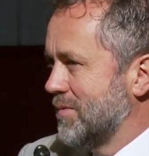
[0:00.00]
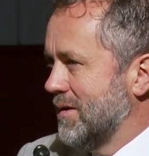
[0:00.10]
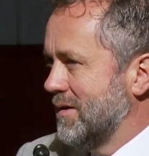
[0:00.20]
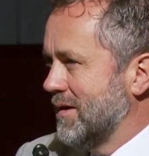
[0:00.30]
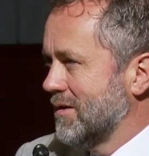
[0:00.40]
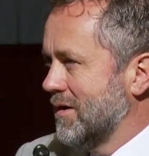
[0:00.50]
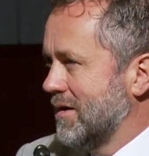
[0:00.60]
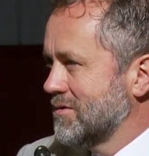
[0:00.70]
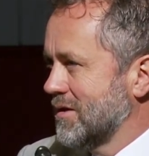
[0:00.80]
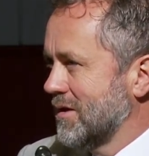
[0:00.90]
but
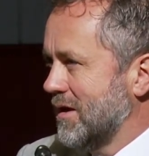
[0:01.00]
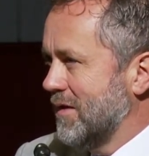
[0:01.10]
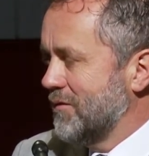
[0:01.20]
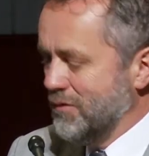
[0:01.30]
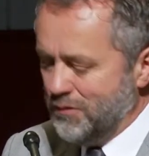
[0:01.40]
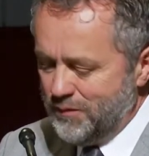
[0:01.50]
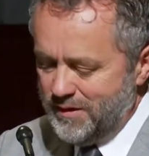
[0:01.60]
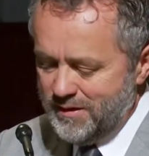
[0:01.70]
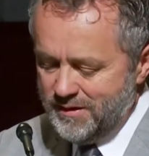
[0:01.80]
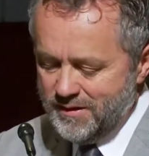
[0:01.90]
acknowledging God for who
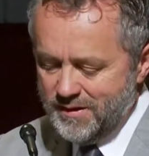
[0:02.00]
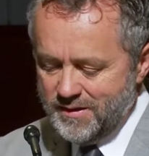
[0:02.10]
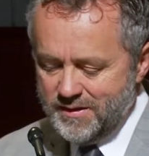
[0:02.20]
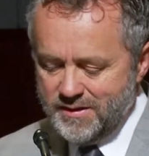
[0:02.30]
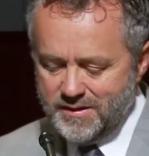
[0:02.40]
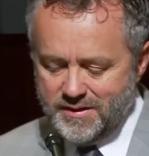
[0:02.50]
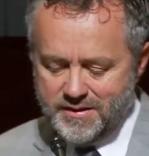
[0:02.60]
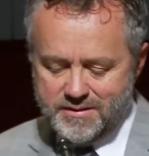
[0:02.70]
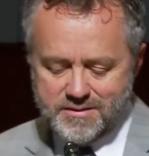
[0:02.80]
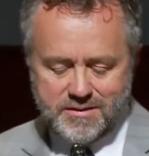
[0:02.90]
he
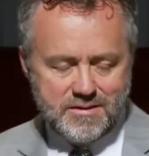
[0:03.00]
is.